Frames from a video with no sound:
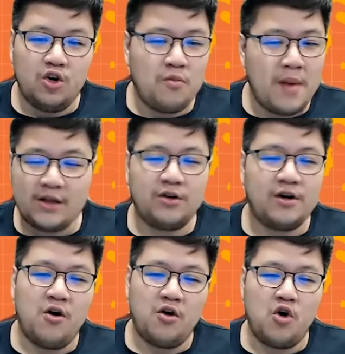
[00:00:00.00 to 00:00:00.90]
No matter
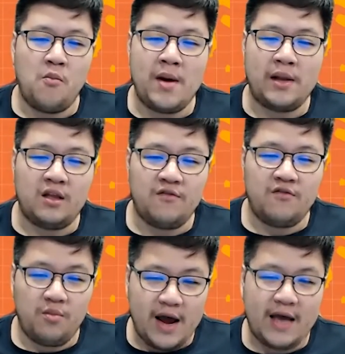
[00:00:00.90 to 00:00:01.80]
how competitive
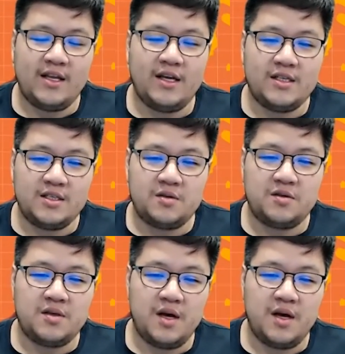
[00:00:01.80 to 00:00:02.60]
your brand is,